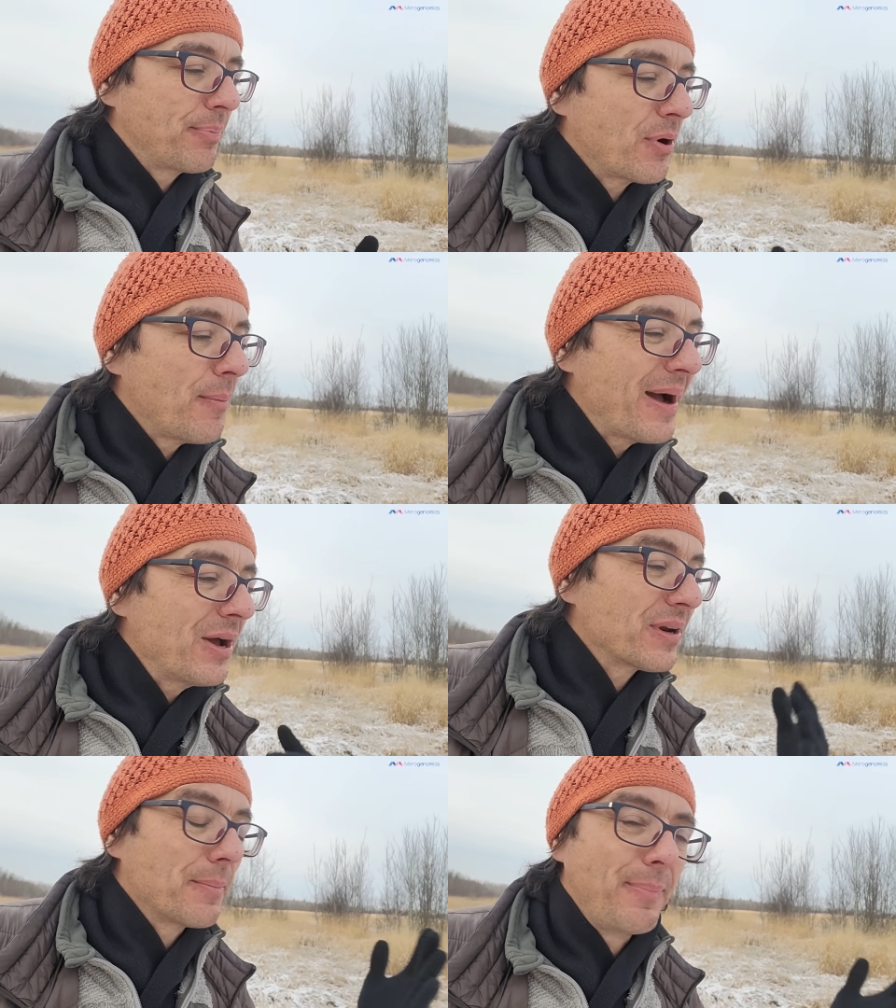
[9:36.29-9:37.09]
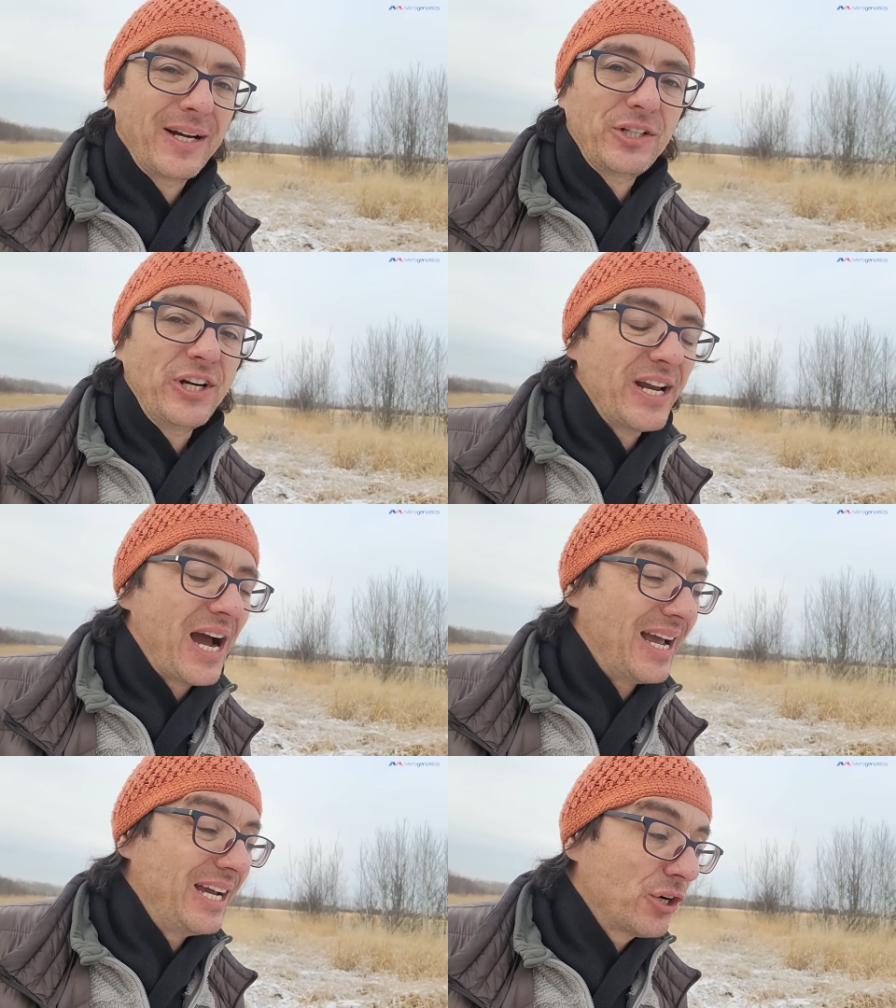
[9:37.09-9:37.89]
probiotic
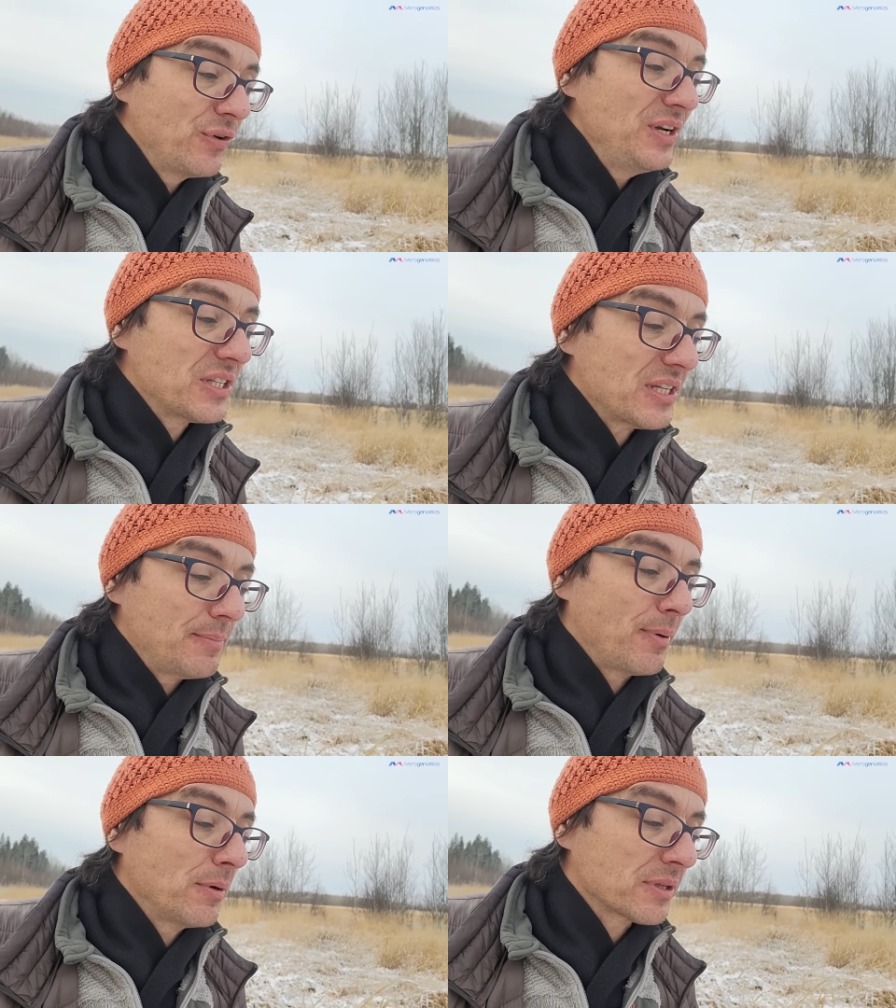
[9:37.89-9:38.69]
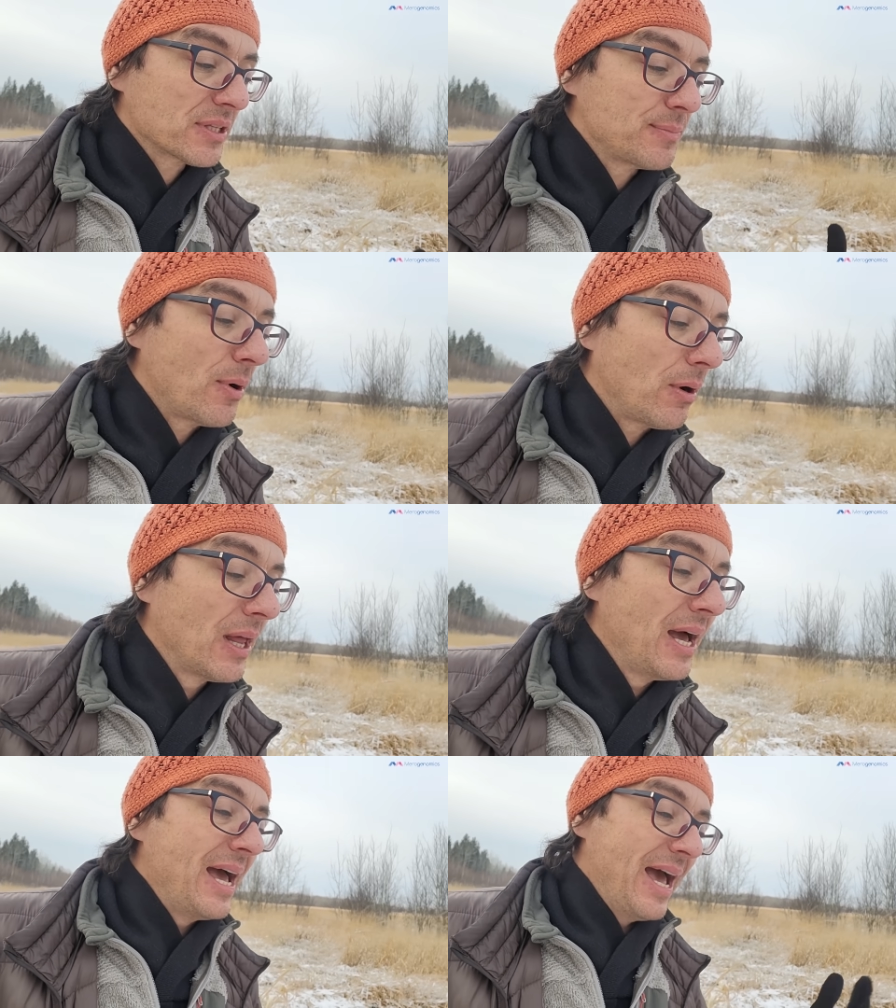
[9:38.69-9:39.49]
bacteria increase in both
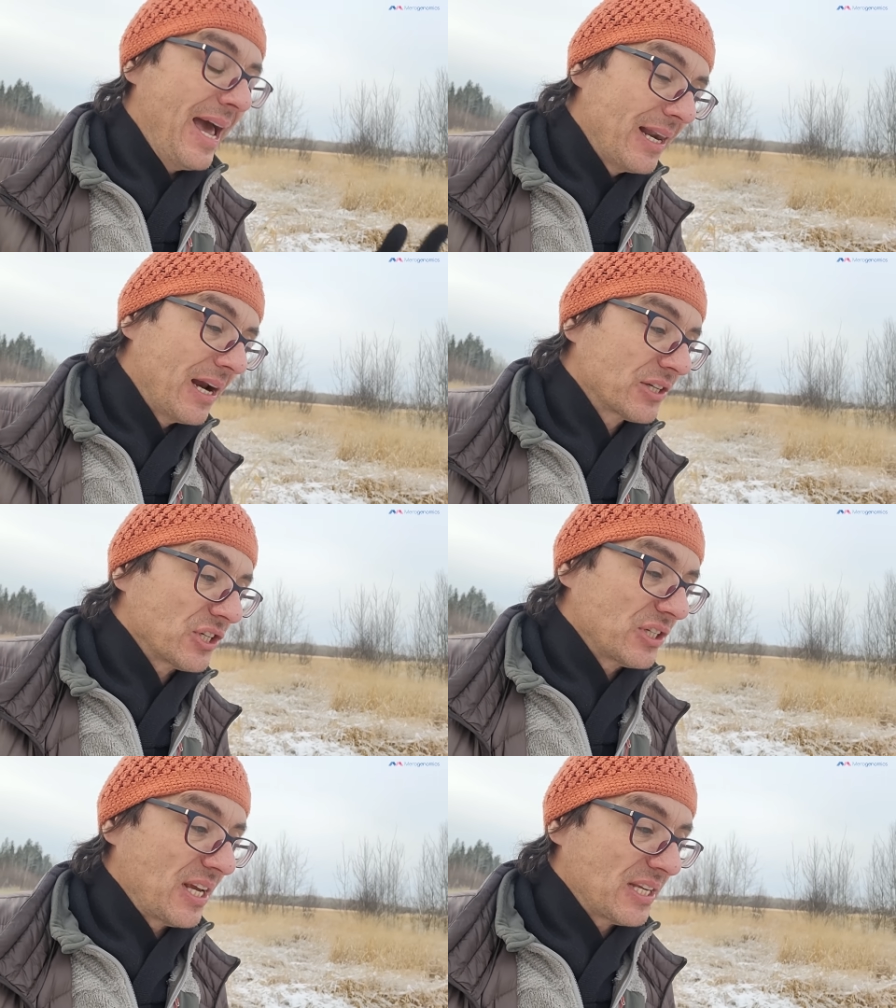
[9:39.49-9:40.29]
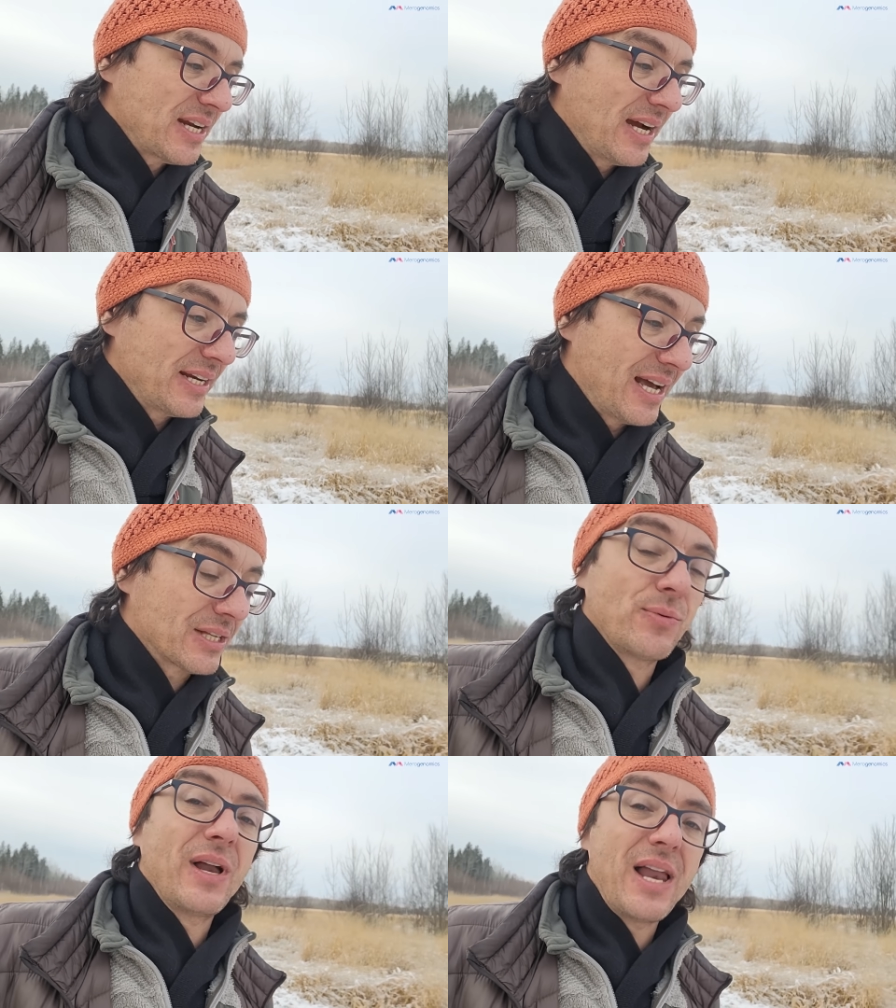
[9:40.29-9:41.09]
small and large intestine
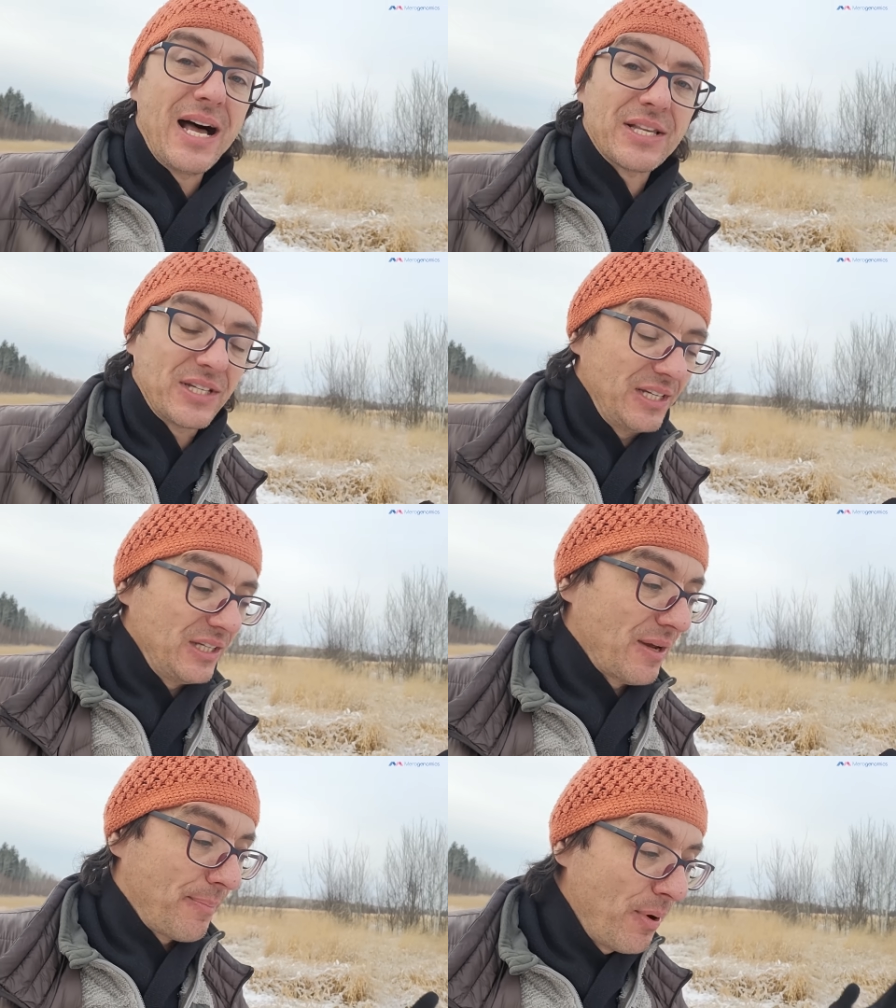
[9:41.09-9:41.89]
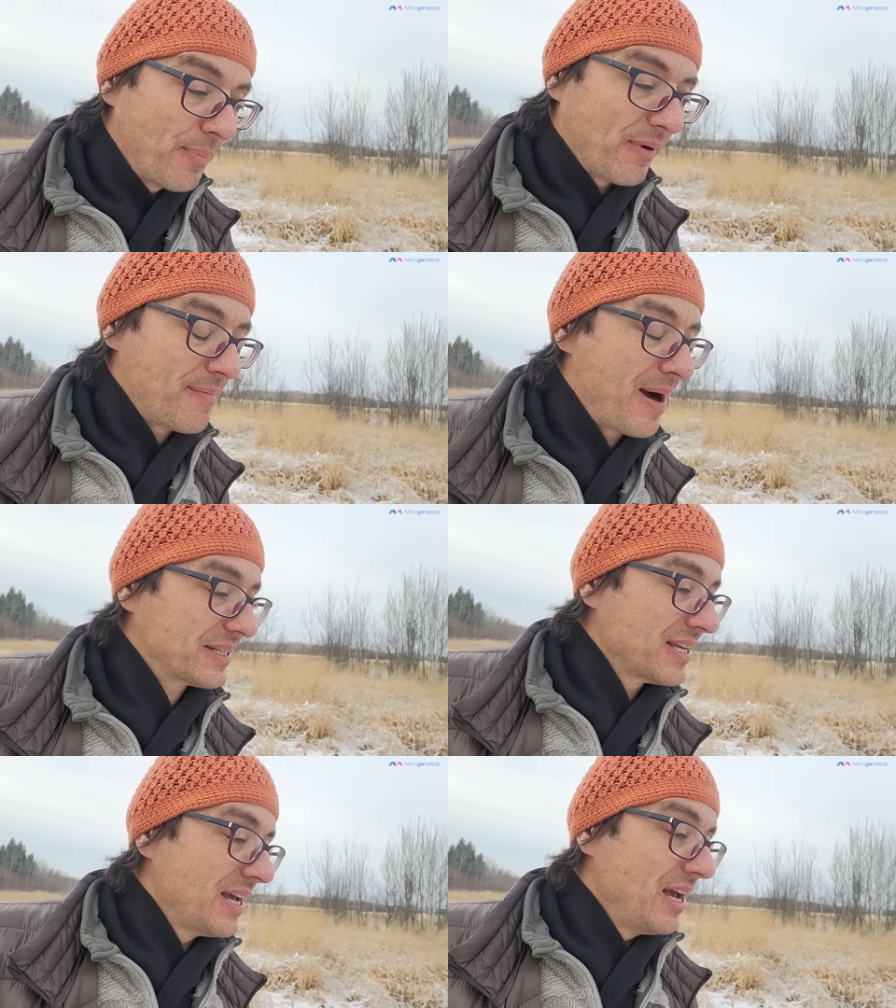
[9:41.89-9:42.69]
as well as in the poop of
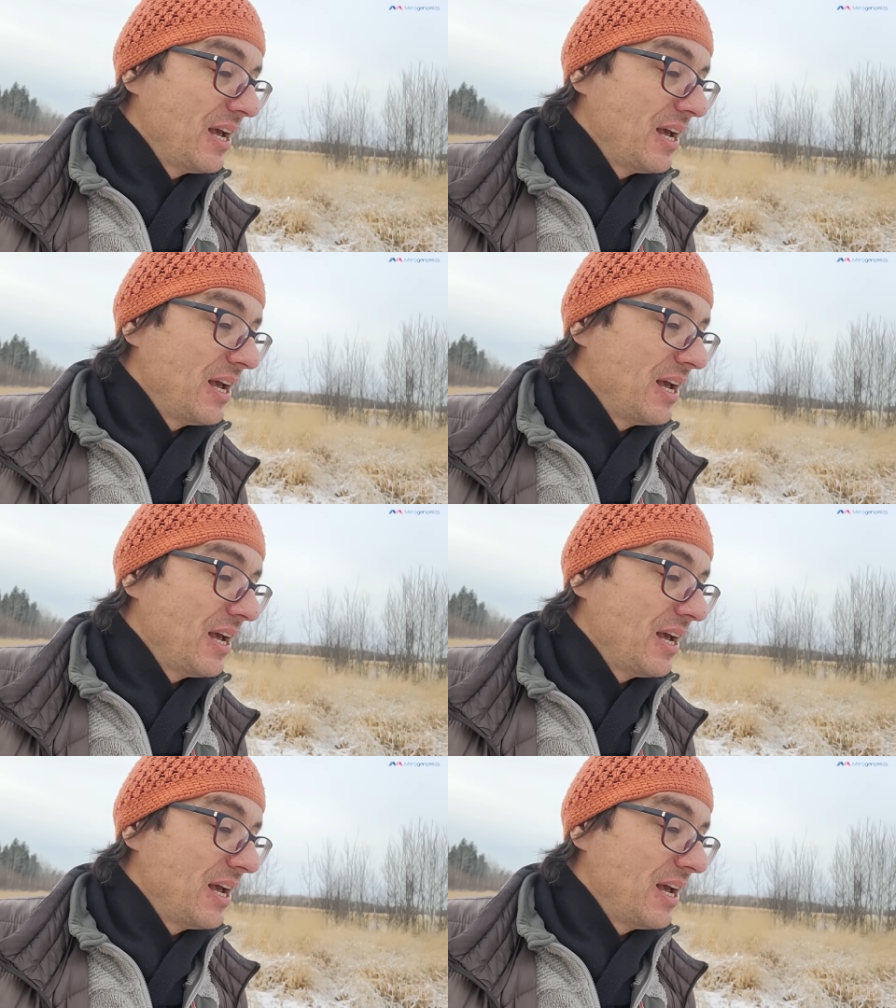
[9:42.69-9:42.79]
mice.